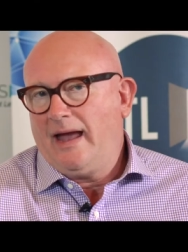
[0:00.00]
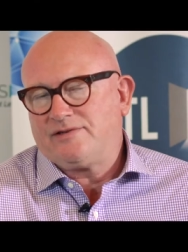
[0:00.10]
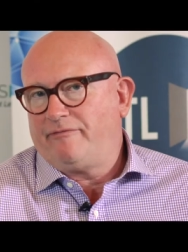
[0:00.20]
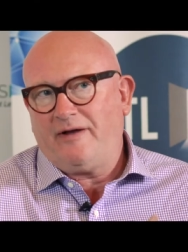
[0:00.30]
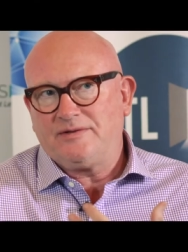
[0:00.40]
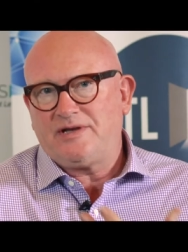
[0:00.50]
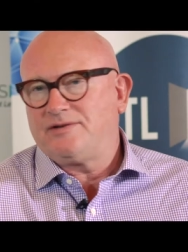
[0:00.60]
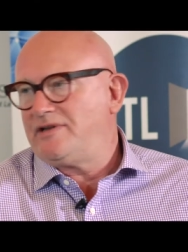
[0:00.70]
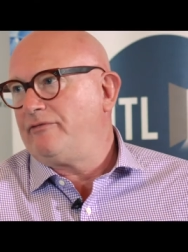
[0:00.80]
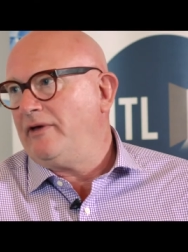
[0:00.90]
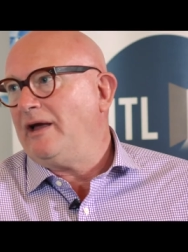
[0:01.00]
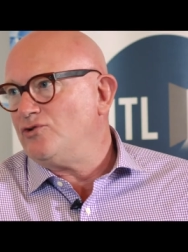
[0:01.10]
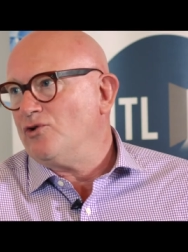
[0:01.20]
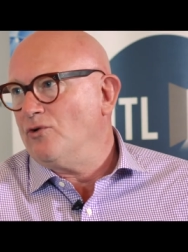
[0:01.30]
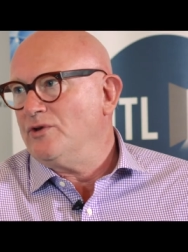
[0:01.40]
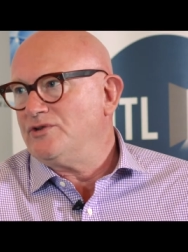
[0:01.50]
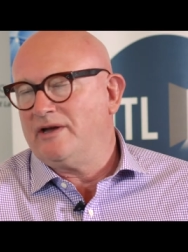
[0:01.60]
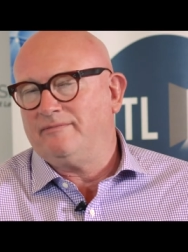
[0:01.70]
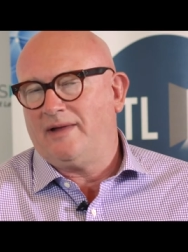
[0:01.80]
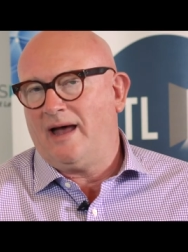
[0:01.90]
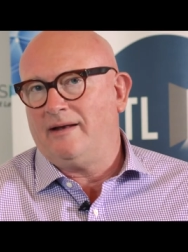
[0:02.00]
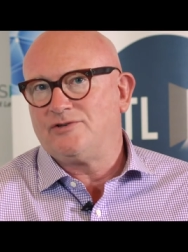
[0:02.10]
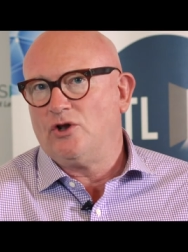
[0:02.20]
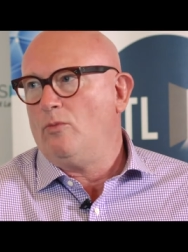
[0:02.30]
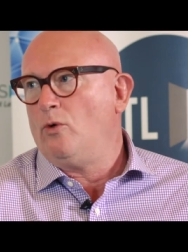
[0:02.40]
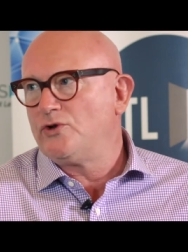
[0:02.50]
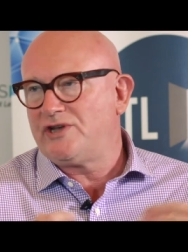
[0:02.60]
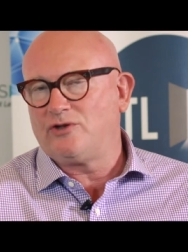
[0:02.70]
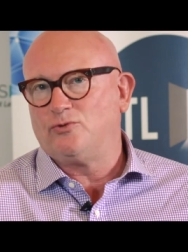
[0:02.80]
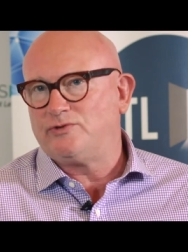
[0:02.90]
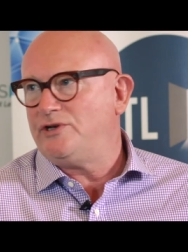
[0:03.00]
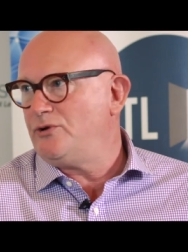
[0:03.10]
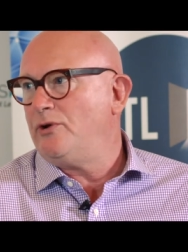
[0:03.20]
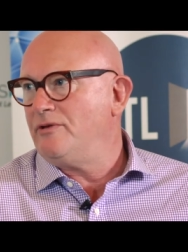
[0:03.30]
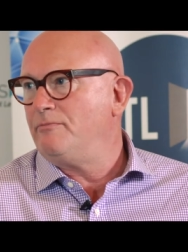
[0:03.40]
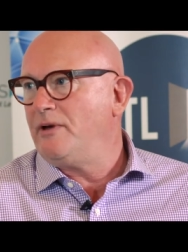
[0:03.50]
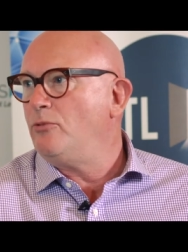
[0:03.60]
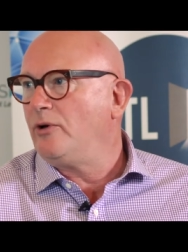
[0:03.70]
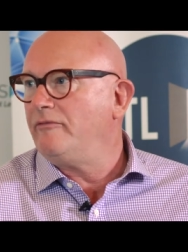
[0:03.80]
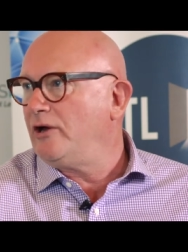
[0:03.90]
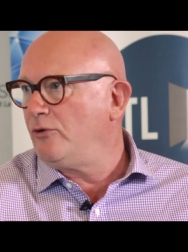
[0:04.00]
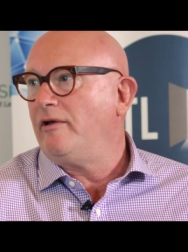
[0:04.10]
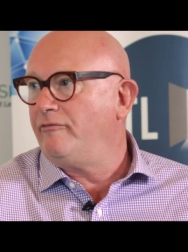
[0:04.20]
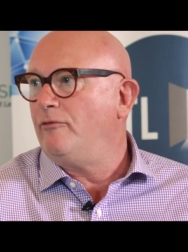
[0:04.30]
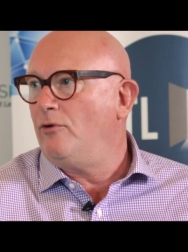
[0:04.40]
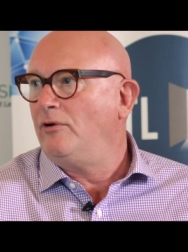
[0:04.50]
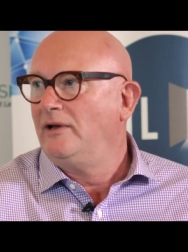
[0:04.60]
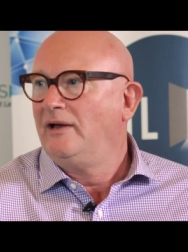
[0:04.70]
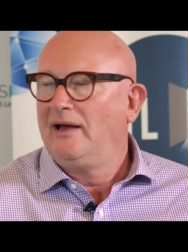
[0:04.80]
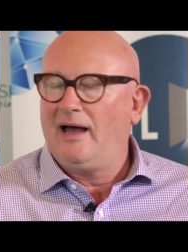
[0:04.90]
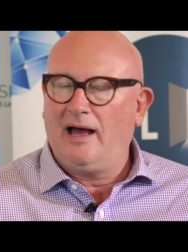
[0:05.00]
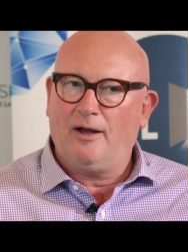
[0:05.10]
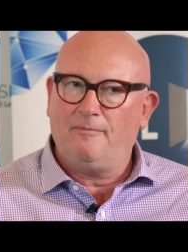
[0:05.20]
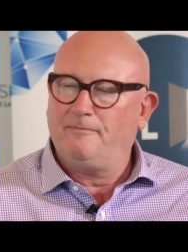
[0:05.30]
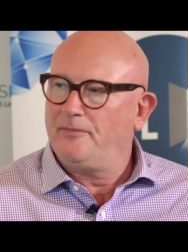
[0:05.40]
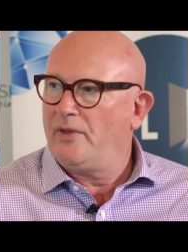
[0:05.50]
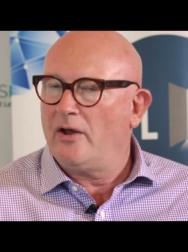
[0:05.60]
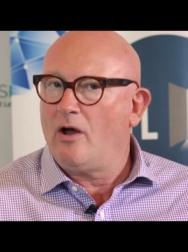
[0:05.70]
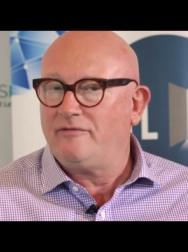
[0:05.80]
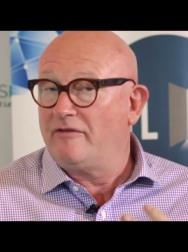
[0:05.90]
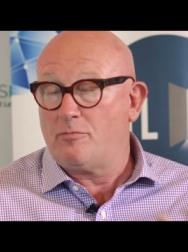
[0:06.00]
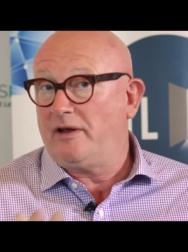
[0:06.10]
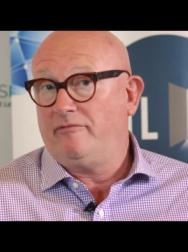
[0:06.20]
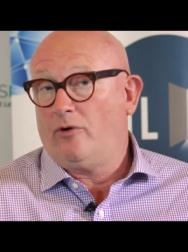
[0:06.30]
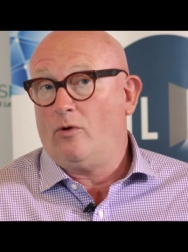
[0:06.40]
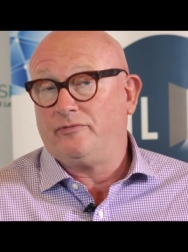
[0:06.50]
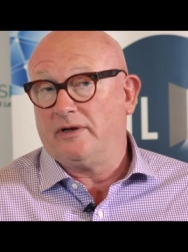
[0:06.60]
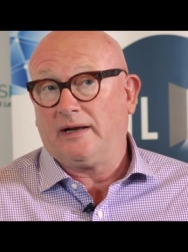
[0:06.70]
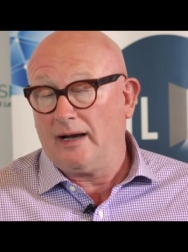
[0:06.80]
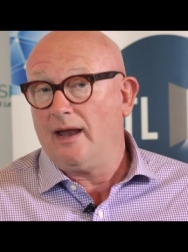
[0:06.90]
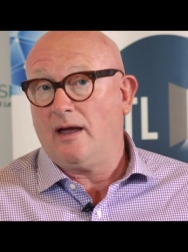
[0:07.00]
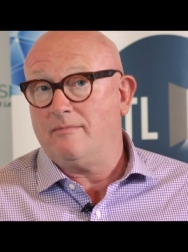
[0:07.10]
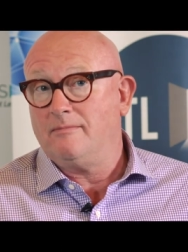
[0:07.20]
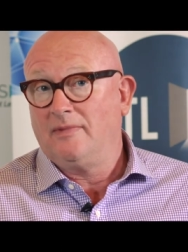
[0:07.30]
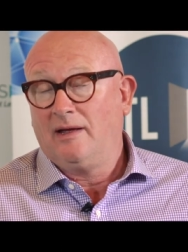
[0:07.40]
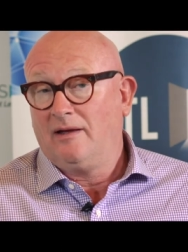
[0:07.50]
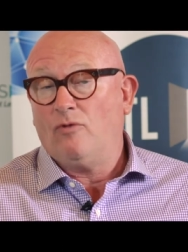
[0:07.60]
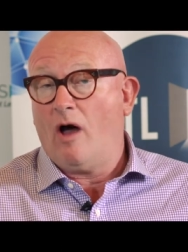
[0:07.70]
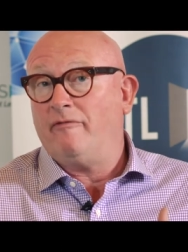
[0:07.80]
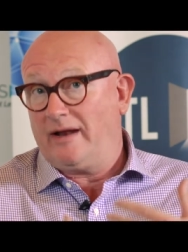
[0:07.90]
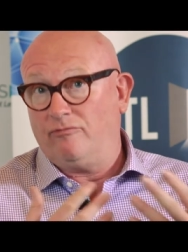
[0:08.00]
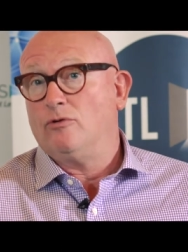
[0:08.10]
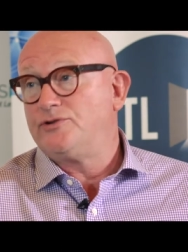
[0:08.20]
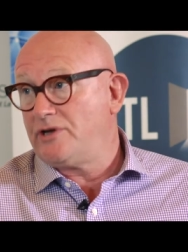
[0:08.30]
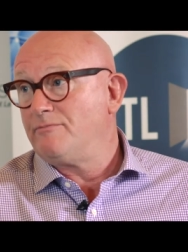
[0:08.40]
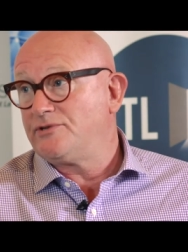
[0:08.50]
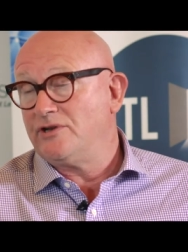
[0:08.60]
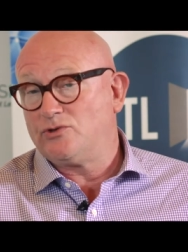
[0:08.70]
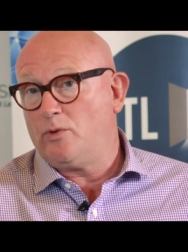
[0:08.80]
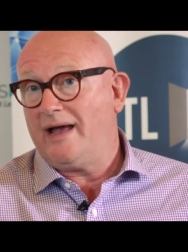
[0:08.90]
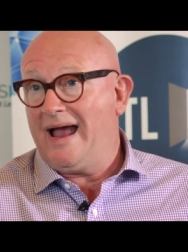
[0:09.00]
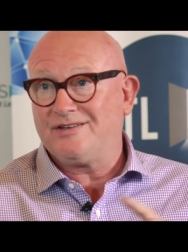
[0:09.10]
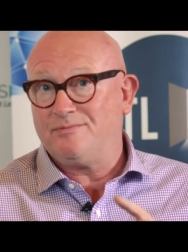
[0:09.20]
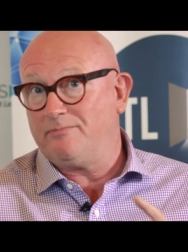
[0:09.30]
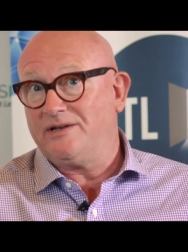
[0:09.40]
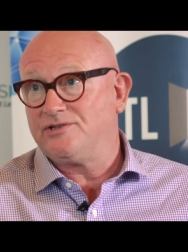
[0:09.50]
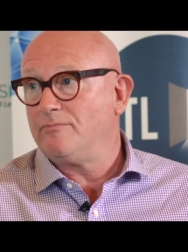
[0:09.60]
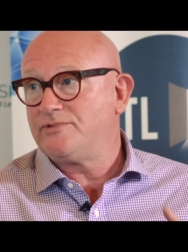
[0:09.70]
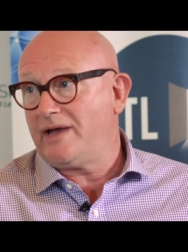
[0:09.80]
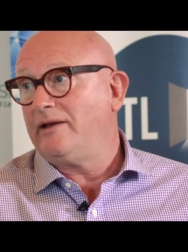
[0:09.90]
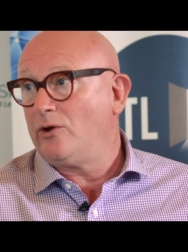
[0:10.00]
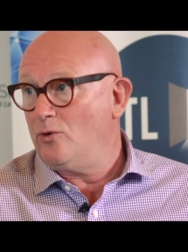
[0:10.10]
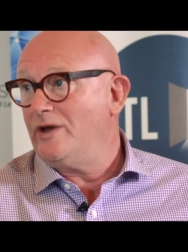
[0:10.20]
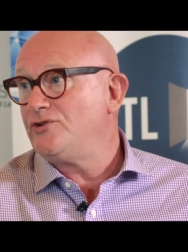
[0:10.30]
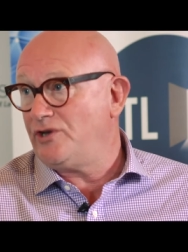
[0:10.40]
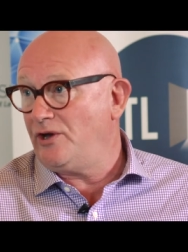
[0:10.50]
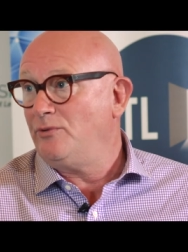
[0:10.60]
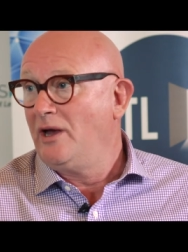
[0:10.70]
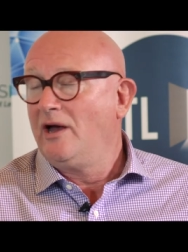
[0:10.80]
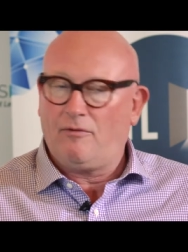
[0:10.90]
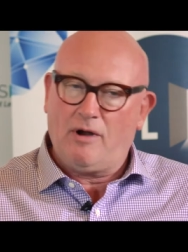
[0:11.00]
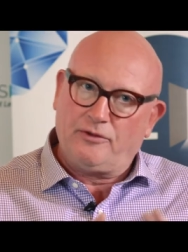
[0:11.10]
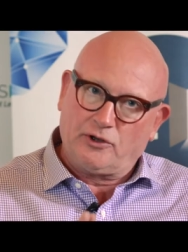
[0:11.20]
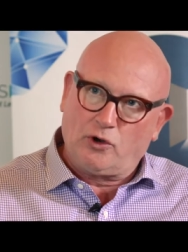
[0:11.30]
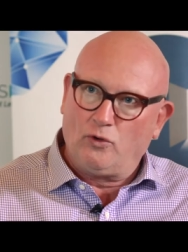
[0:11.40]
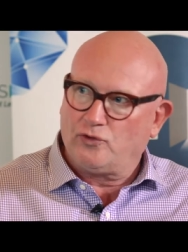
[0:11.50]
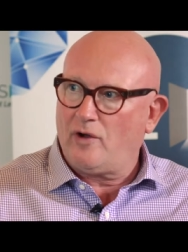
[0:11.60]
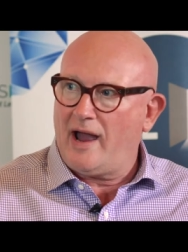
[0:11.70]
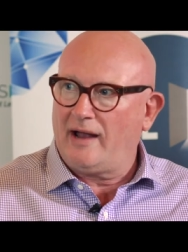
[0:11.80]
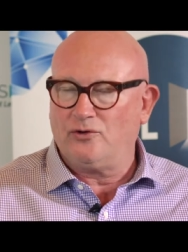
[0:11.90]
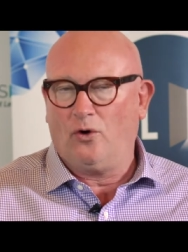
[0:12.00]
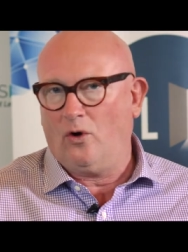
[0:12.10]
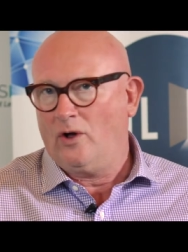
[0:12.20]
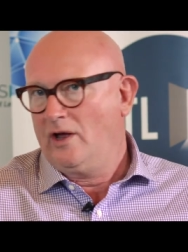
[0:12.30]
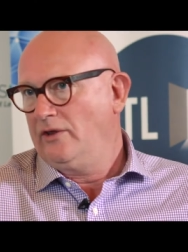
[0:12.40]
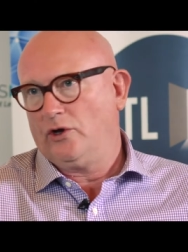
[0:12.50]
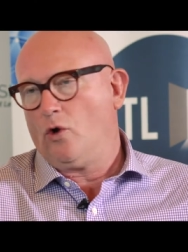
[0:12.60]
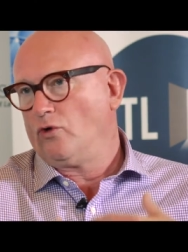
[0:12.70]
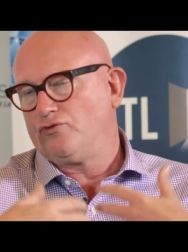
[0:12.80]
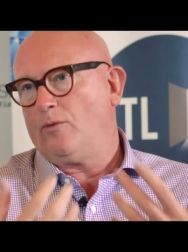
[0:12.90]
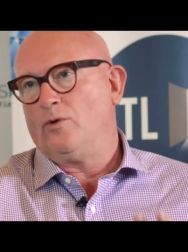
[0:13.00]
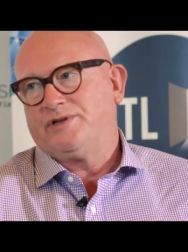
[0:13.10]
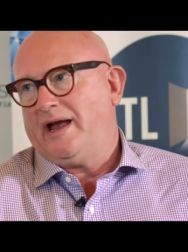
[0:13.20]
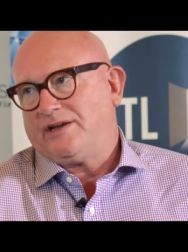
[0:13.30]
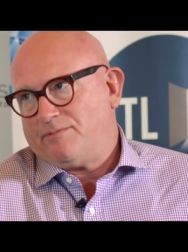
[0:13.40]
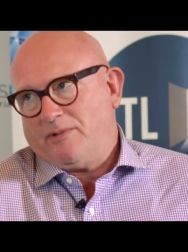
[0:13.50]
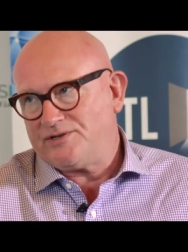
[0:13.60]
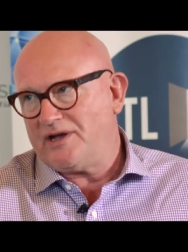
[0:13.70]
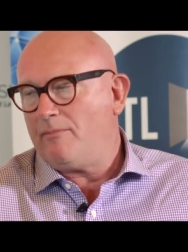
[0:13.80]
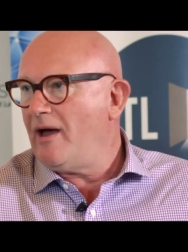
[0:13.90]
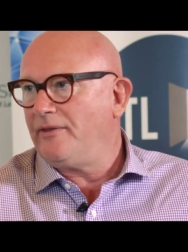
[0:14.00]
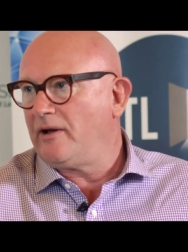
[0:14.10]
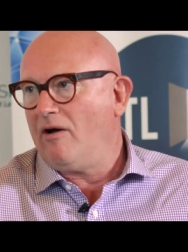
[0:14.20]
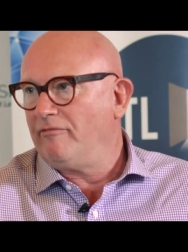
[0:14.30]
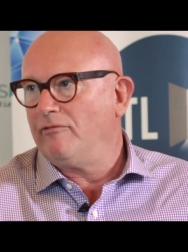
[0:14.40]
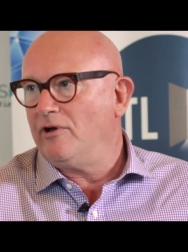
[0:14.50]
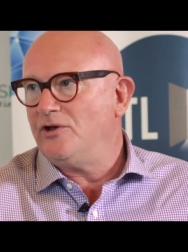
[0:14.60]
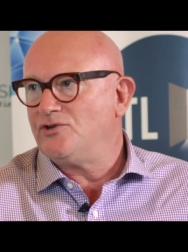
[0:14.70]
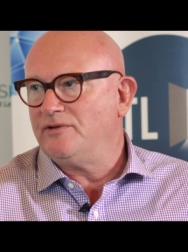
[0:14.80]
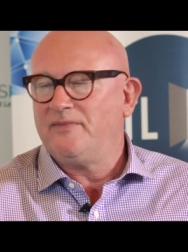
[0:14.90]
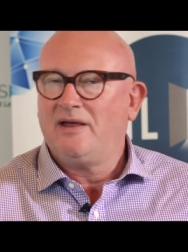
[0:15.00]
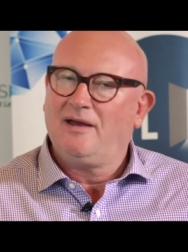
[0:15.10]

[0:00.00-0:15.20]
It's a fantastic thing, insurance, and there's a lot more subtlety to it than people give it credit for. And I've never been involved in a claim of any real substance where there hasn't been some technical issue around the contract, or the contract wasn't explicit about the coverage. And